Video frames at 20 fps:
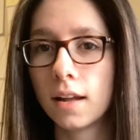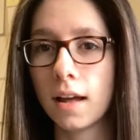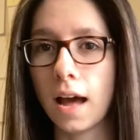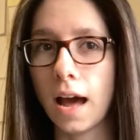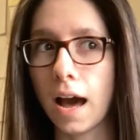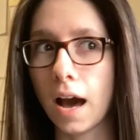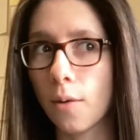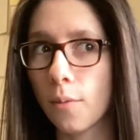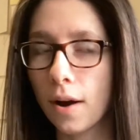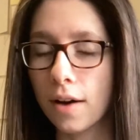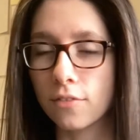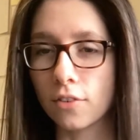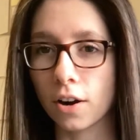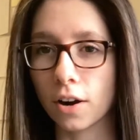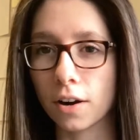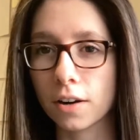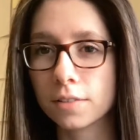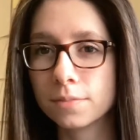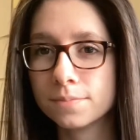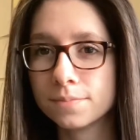
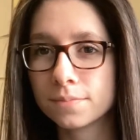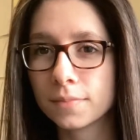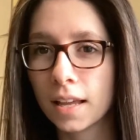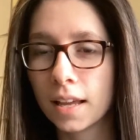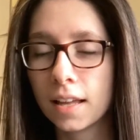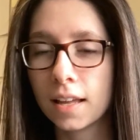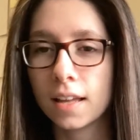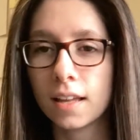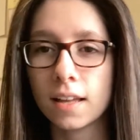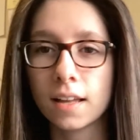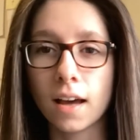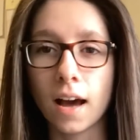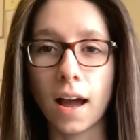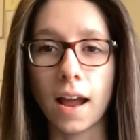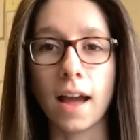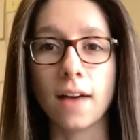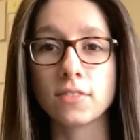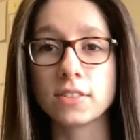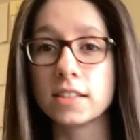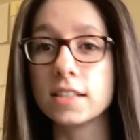However, I
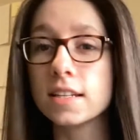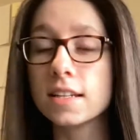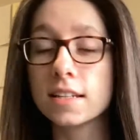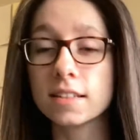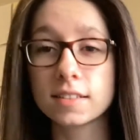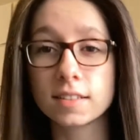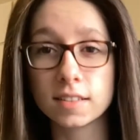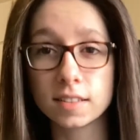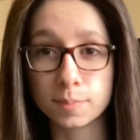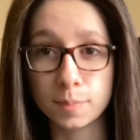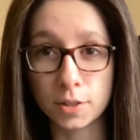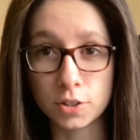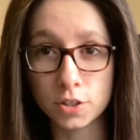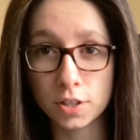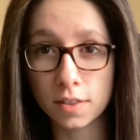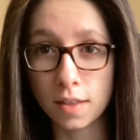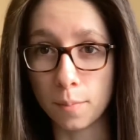have a sneaking suspicion